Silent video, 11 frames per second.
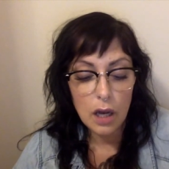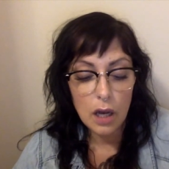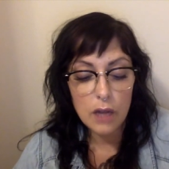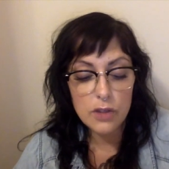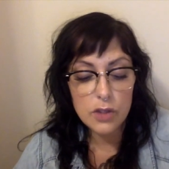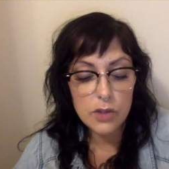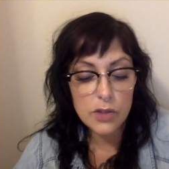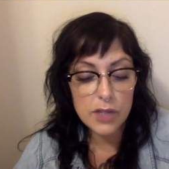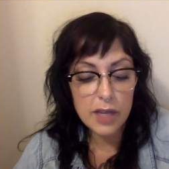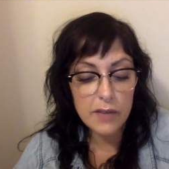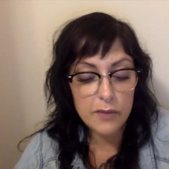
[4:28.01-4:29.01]
On
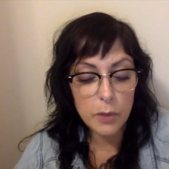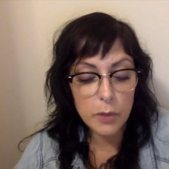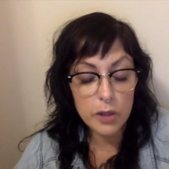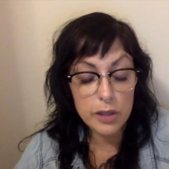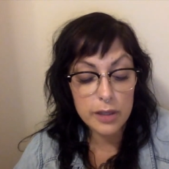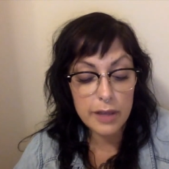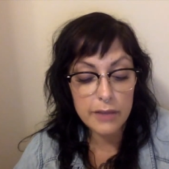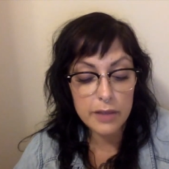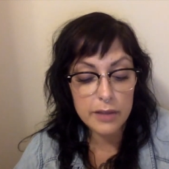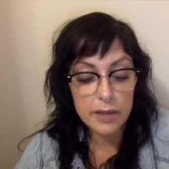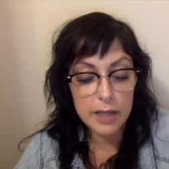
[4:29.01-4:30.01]
Tuesday, February
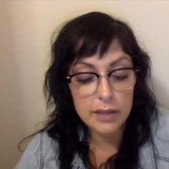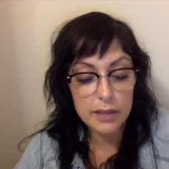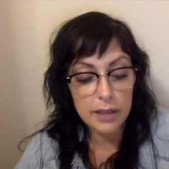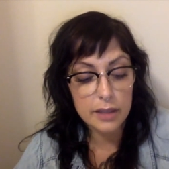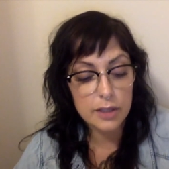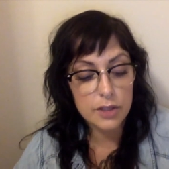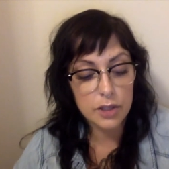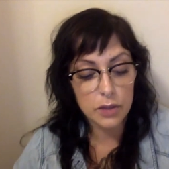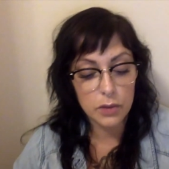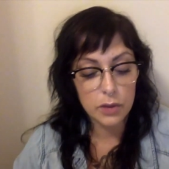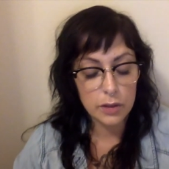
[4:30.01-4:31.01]
eleventh,
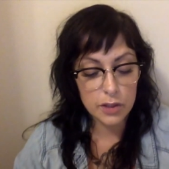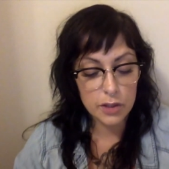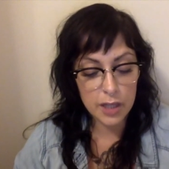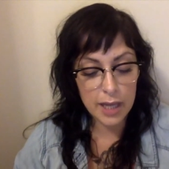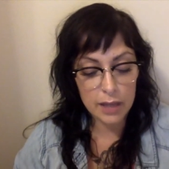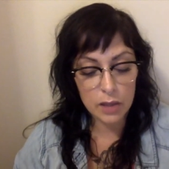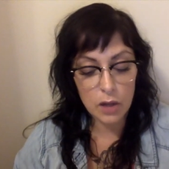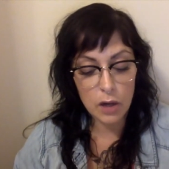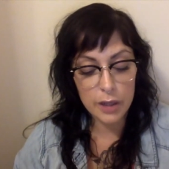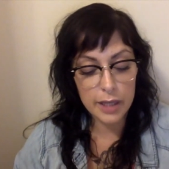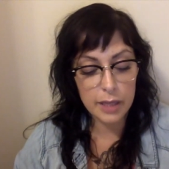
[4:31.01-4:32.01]
1992, she had a
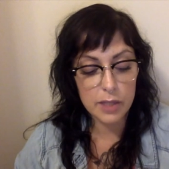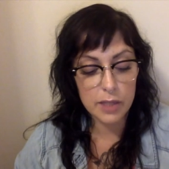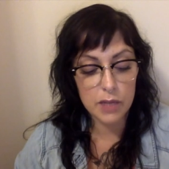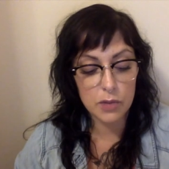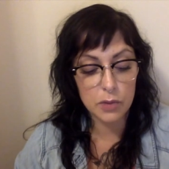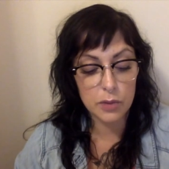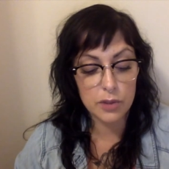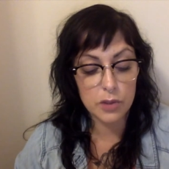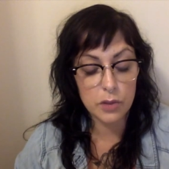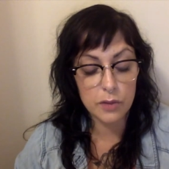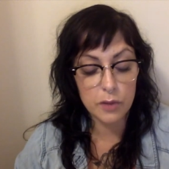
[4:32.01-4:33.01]
card game scheduled with
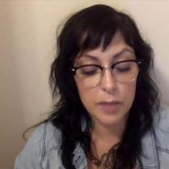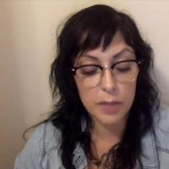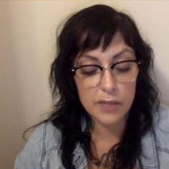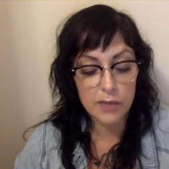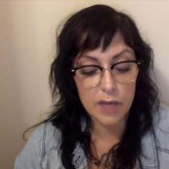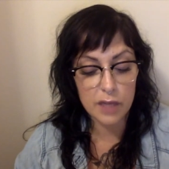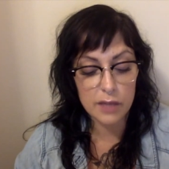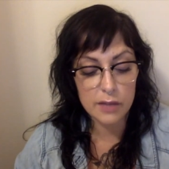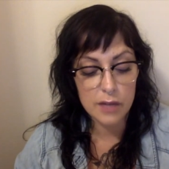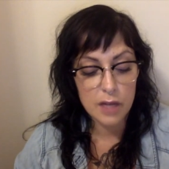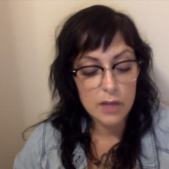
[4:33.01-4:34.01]
two of her best
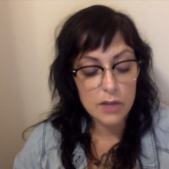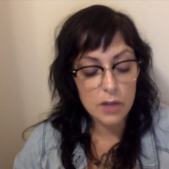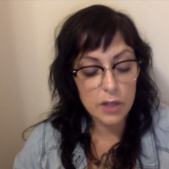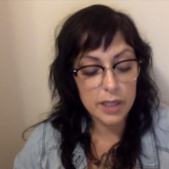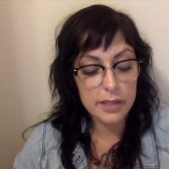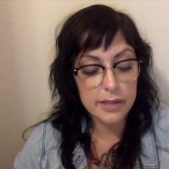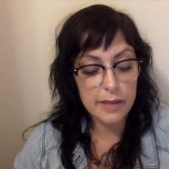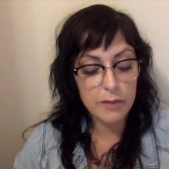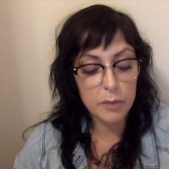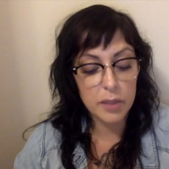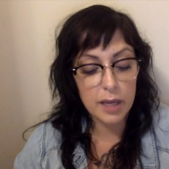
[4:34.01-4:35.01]
friends, starting at
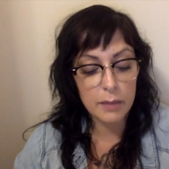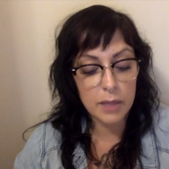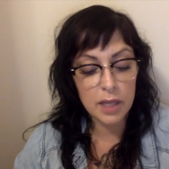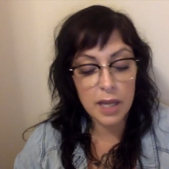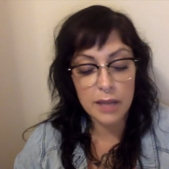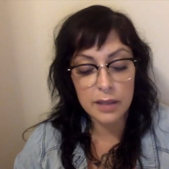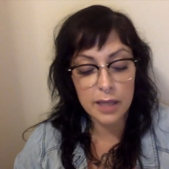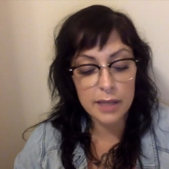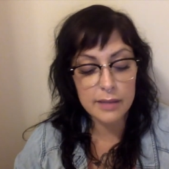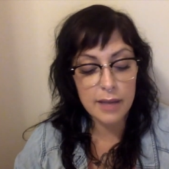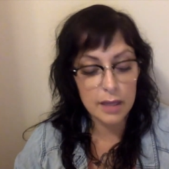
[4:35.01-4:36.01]
7 p.m. and ending
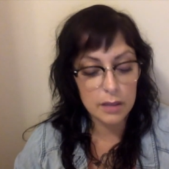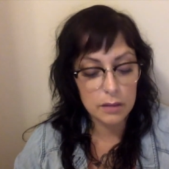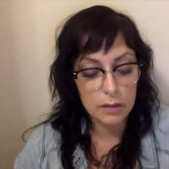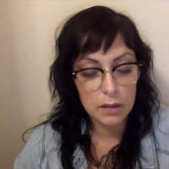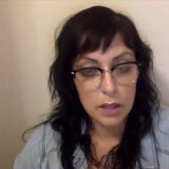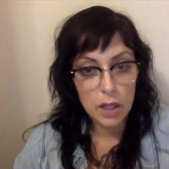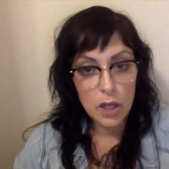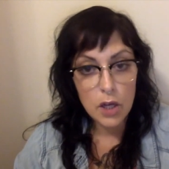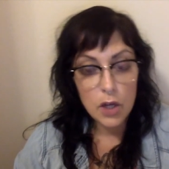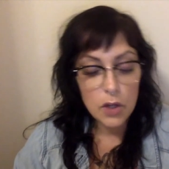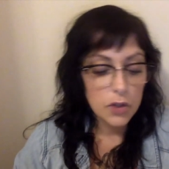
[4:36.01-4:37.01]
at 10.
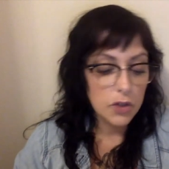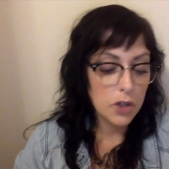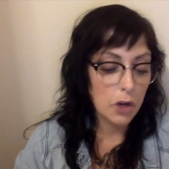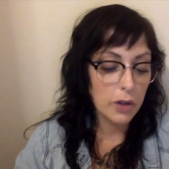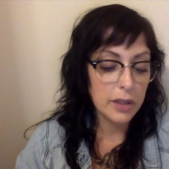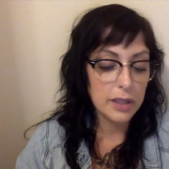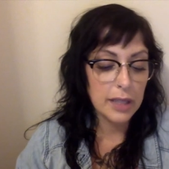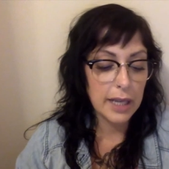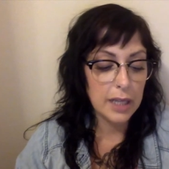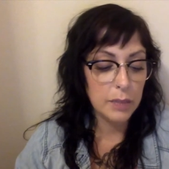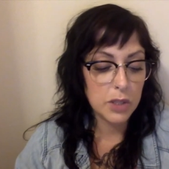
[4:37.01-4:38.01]
During the
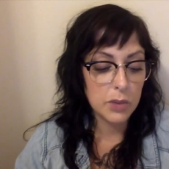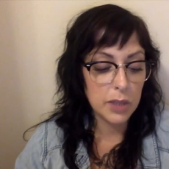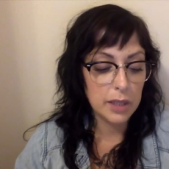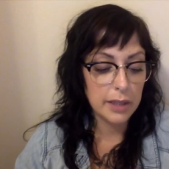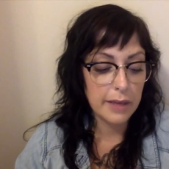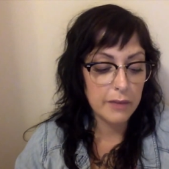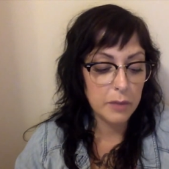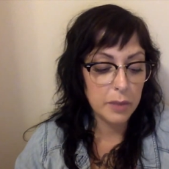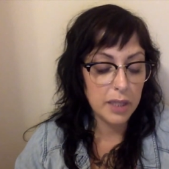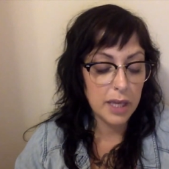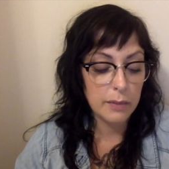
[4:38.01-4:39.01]
night, between 11
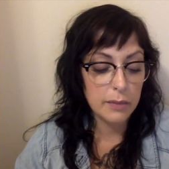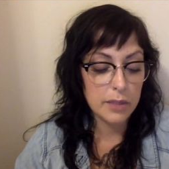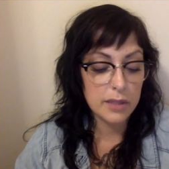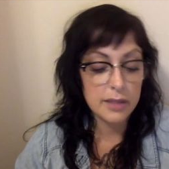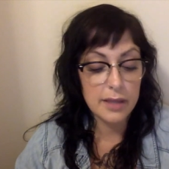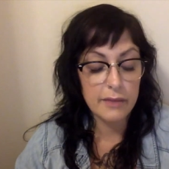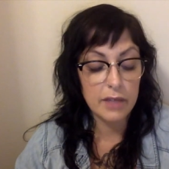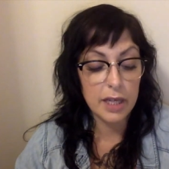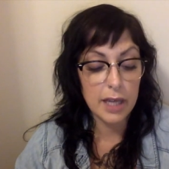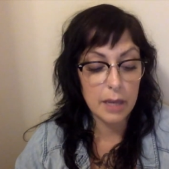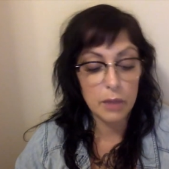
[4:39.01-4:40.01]
p.m. to 7 a.m.